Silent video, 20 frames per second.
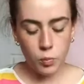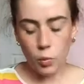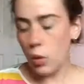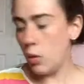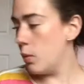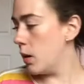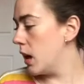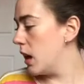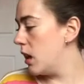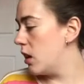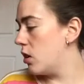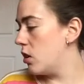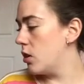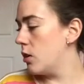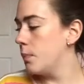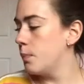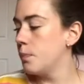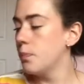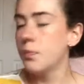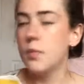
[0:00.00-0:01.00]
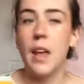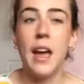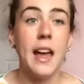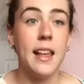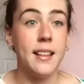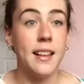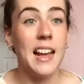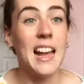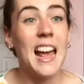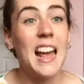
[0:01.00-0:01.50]
What we're going to do
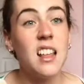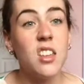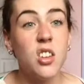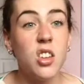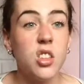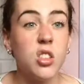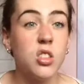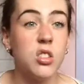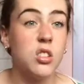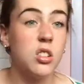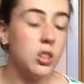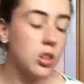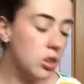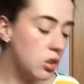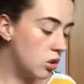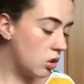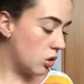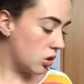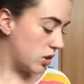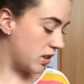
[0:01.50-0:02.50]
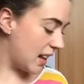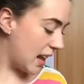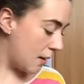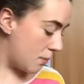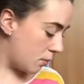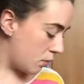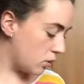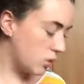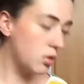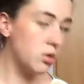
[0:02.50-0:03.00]
is, again, you can use glue or
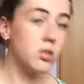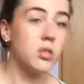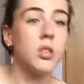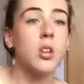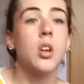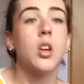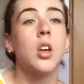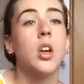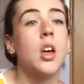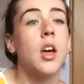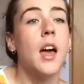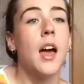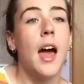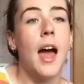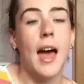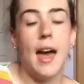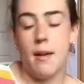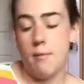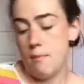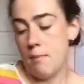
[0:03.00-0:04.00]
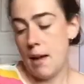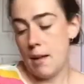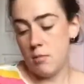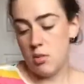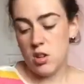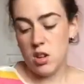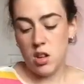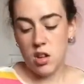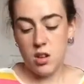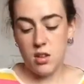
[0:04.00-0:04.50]
staples, but I'm
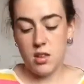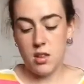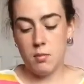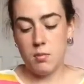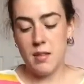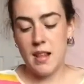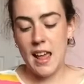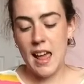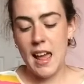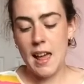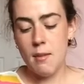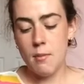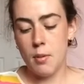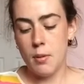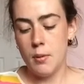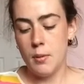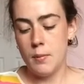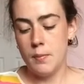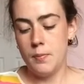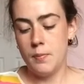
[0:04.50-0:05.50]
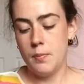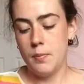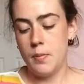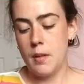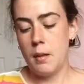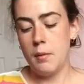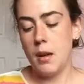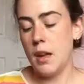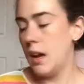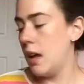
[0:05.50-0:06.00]
just going to use some tape,
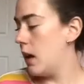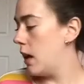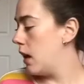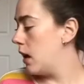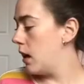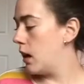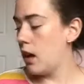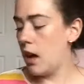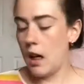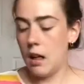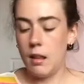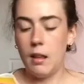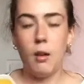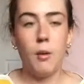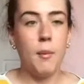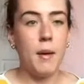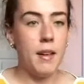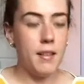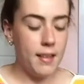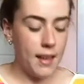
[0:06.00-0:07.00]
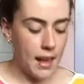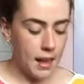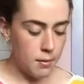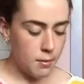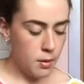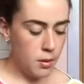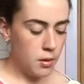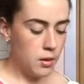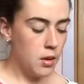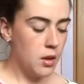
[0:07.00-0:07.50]
and I'm going to cut a little bit of tape.